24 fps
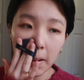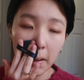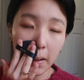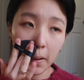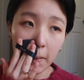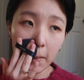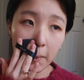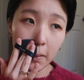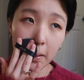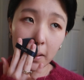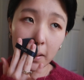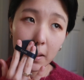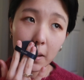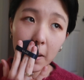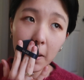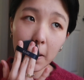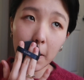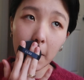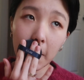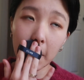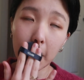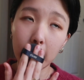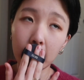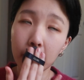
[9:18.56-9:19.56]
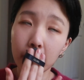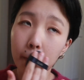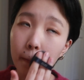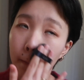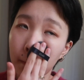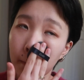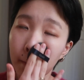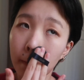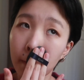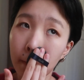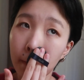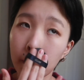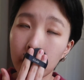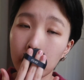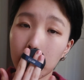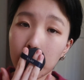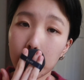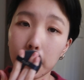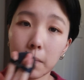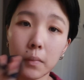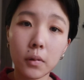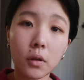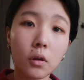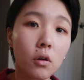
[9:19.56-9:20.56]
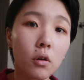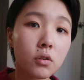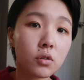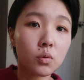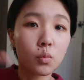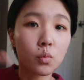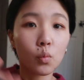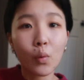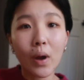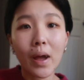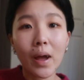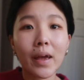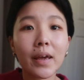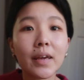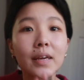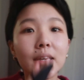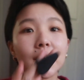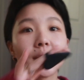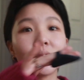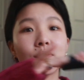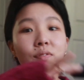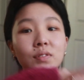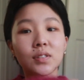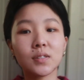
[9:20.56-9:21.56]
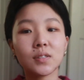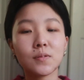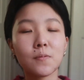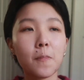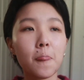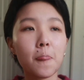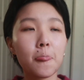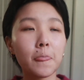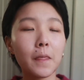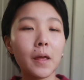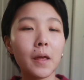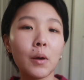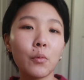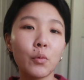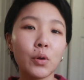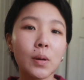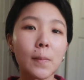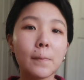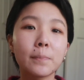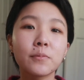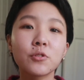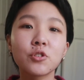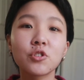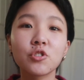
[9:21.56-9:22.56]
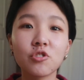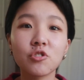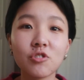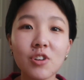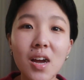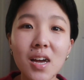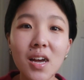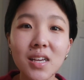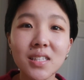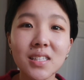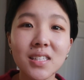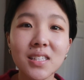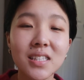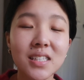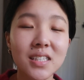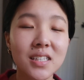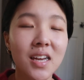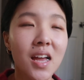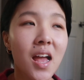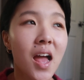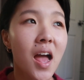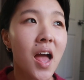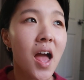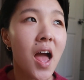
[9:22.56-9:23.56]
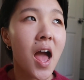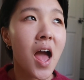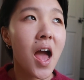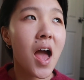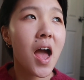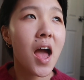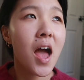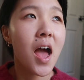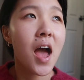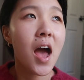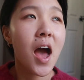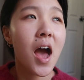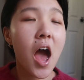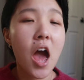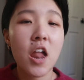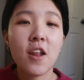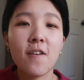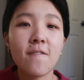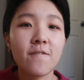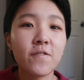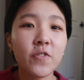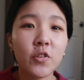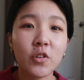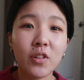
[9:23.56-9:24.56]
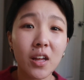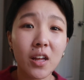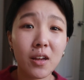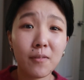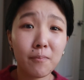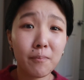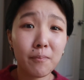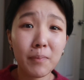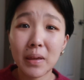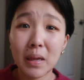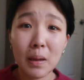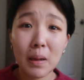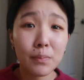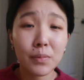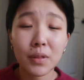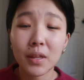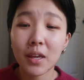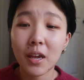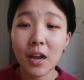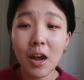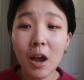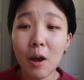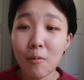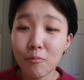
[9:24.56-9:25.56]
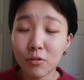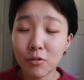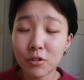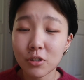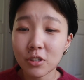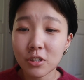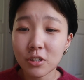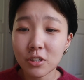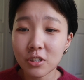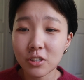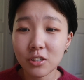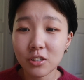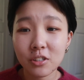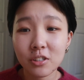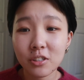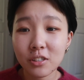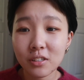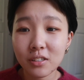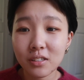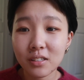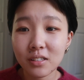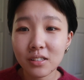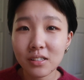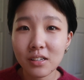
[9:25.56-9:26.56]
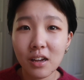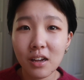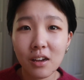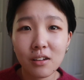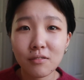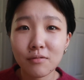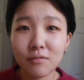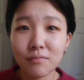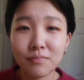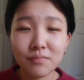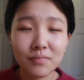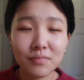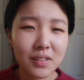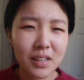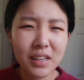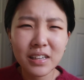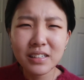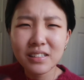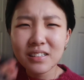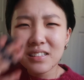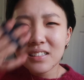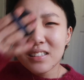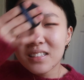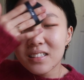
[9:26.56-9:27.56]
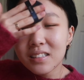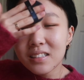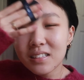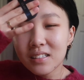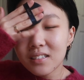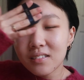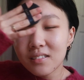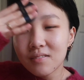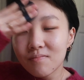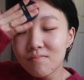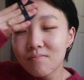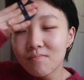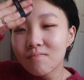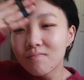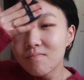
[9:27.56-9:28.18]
It really goes in waves. And when I'm stressed, I don't feel like picking up the camera just because I want